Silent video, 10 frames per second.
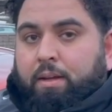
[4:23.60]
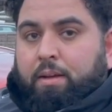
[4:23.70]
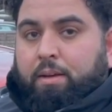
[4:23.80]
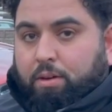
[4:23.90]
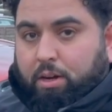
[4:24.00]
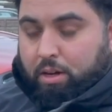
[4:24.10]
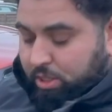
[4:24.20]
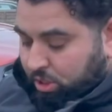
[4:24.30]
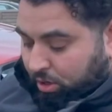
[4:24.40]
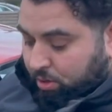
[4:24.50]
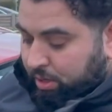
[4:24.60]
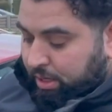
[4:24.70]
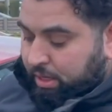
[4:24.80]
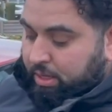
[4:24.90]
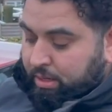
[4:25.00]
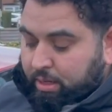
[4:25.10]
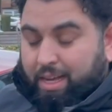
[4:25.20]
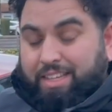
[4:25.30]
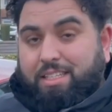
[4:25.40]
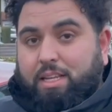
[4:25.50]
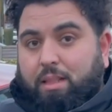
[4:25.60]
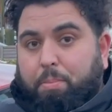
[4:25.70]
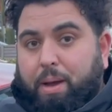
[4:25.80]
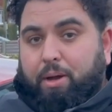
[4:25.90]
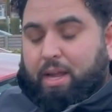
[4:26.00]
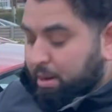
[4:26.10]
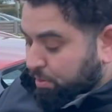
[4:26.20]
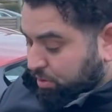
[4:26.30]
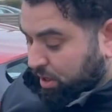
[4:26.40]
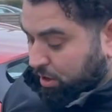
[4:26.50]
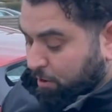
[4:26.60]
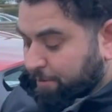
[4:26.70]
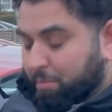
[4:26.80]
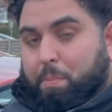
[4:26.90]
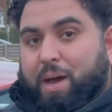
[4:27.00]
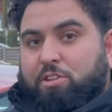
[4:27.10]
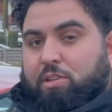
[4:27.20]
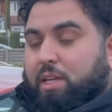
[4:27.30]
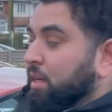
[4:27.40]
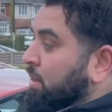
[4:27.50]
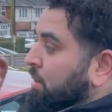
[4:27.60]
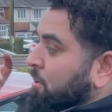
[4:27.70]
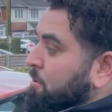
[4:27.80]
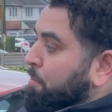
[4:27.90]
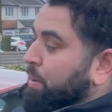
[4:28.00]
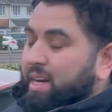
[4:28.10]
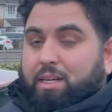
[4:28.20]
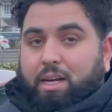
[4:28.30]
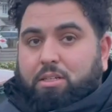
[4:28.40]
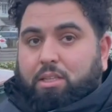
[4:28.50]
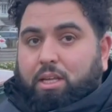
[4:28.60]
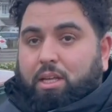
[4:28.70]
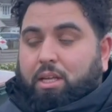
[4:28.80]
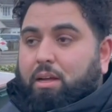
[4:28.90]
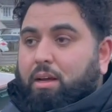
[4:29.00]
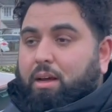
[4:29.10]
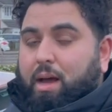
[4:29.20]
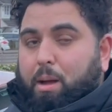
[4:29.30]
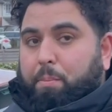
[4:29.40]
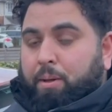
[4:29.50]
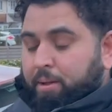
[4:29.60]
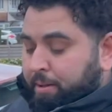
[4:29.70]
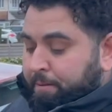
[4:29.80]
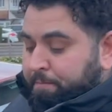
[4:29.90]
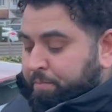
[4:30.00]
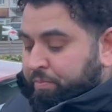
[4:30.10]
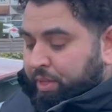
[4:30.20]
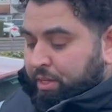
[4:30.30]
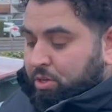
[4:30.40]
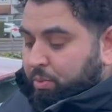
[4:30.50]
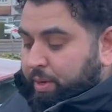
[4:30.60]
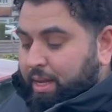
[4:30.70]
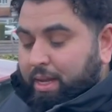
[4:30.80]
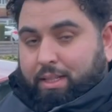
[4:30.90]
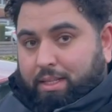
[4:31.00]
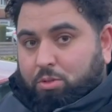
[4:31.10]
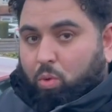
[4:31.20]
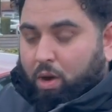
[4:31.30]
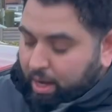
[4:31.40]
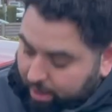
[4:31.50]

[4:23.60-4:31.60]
Right guys, so as I said, the power cable is going to go from the battery back down to the amp. So we're getting this wire